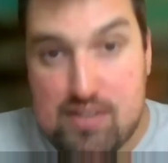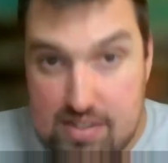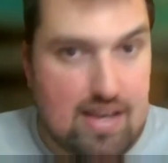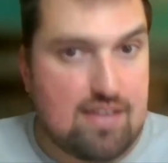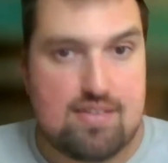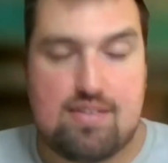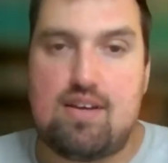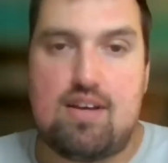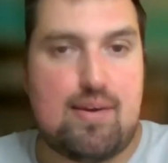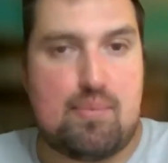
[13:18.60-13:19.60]
success.
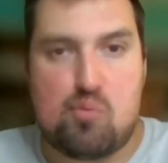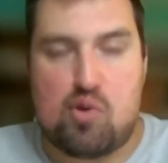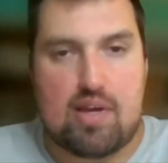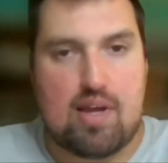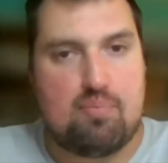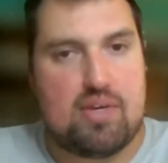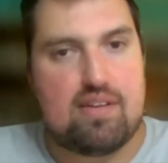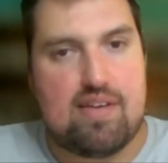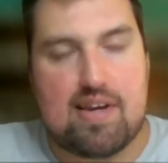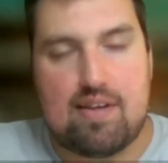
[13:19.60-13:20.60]
Again,
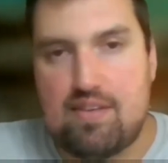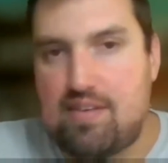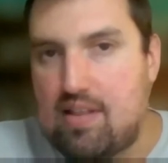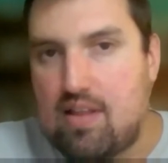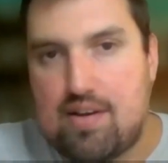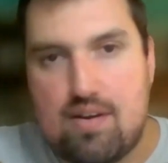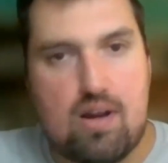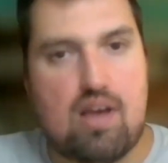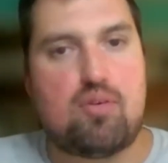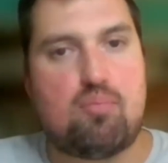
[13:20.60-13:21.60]
being attacking in the daylight,
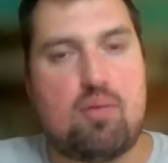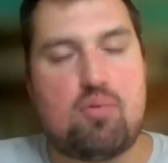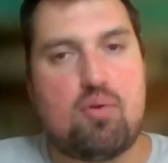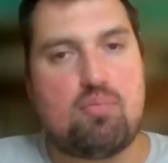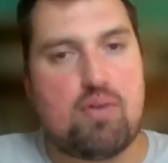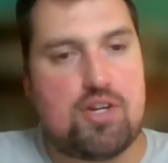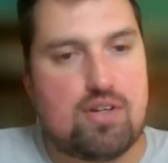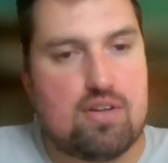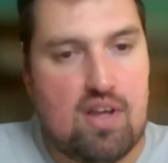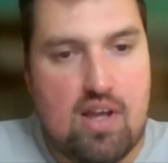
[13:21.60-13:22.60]
not having proper
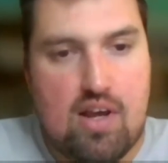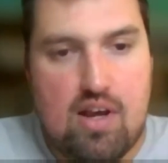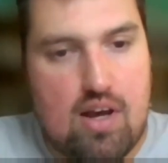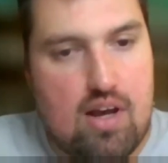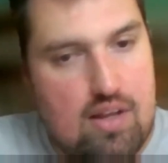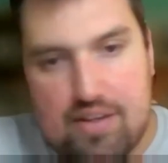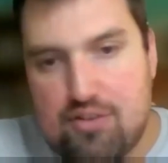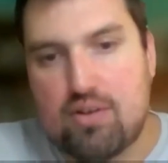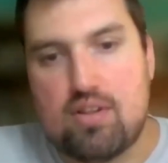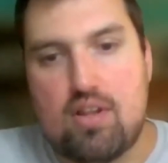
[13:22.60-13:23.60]
preparation, they
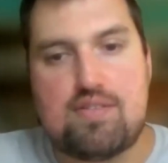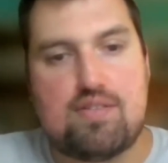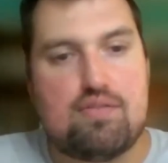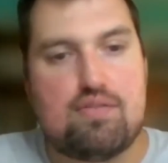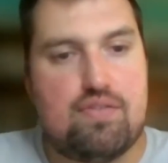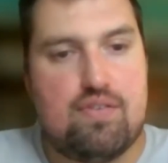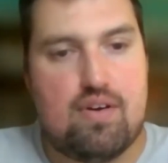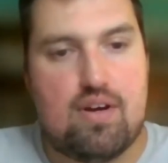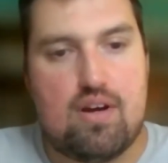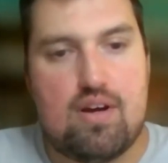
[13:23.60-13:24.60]
took lots of
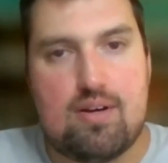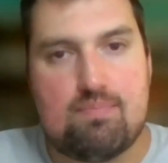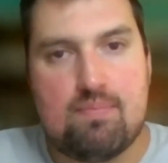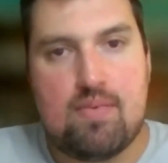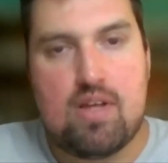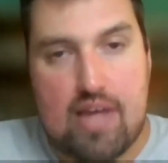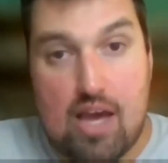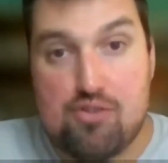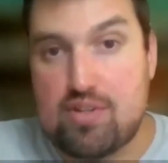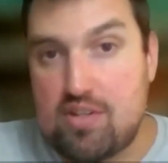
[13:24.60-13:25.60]

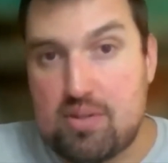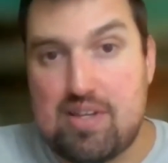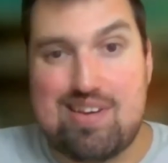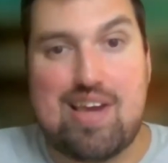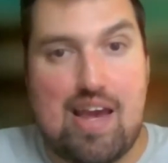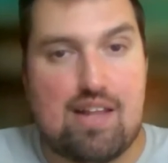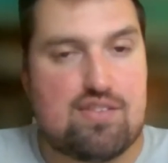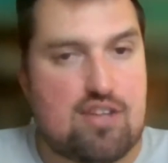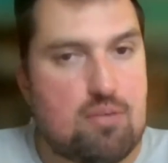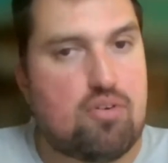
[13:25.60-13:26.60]
casualties, but they did gain
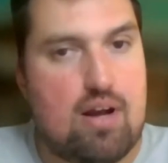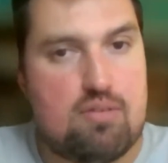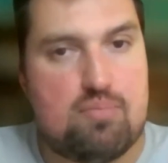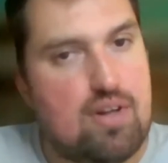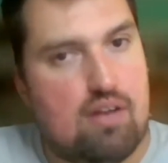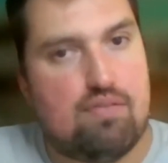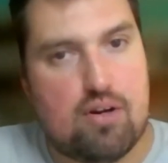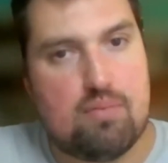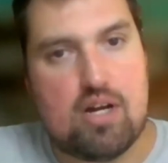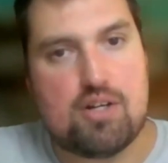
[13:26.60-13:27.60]
some ground, but not
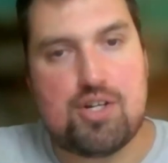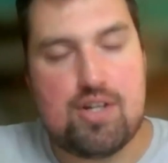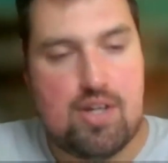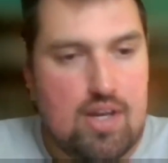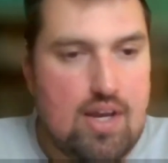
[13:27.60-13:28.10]
very much.